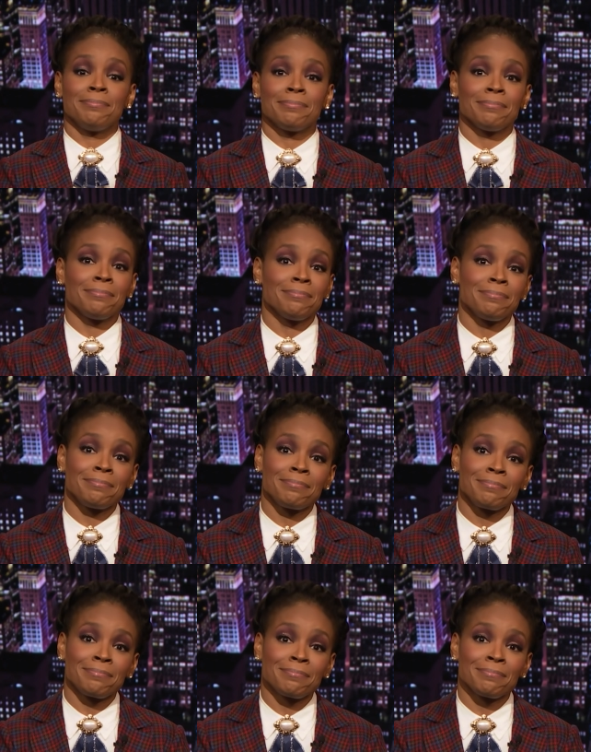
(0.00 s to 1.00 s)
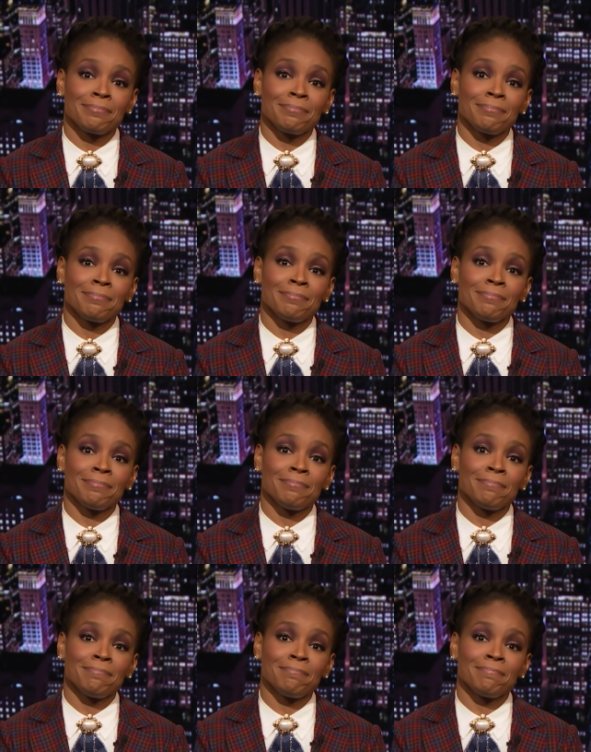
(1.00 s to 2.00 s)

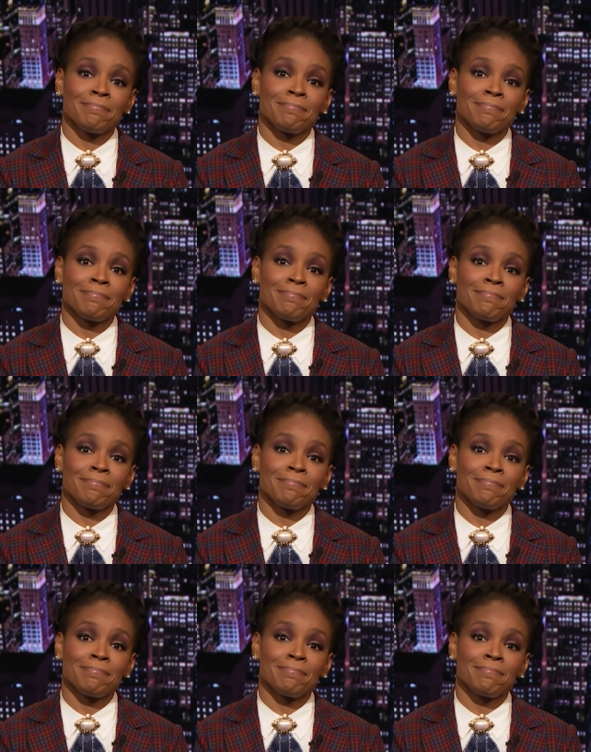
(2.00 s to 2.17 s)
(silence)